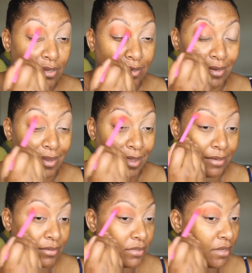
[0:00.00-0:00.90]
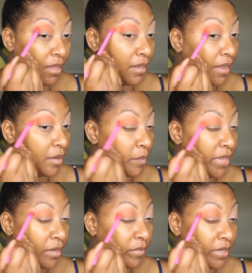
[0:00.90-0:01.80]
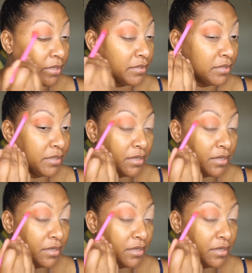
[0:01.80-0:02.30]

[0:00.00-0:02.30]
not a lot of pigment.